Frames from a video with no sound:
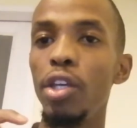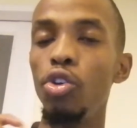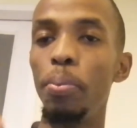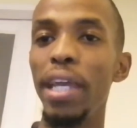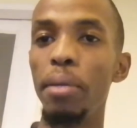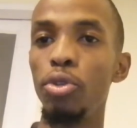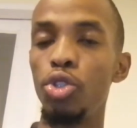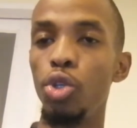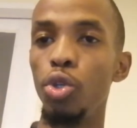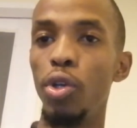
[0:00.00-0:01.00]
you'll be able
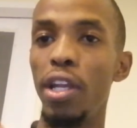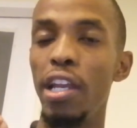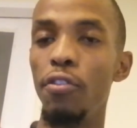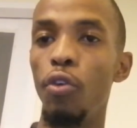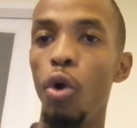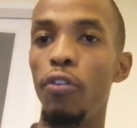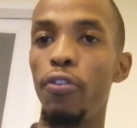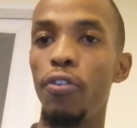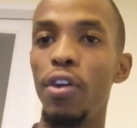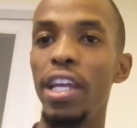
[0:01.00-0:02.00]
to live
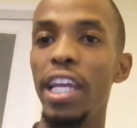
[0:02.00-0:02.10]
off